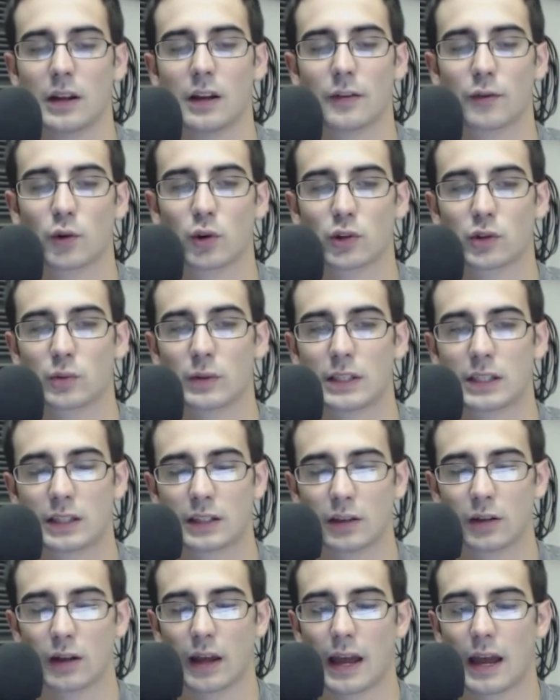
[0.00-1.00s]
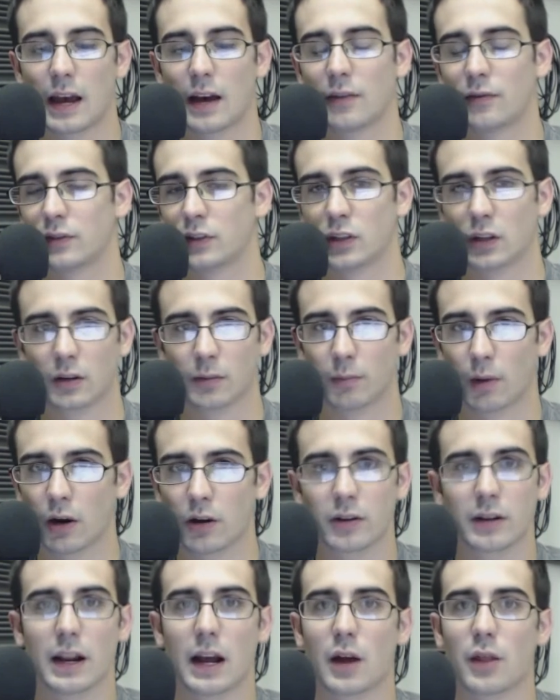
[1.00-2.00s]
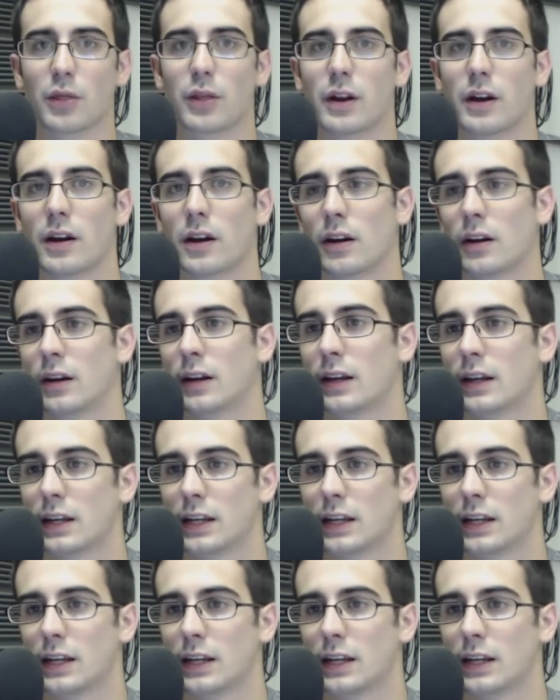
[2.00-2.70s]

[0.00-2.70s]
Of course, we still have Doug Martin out there.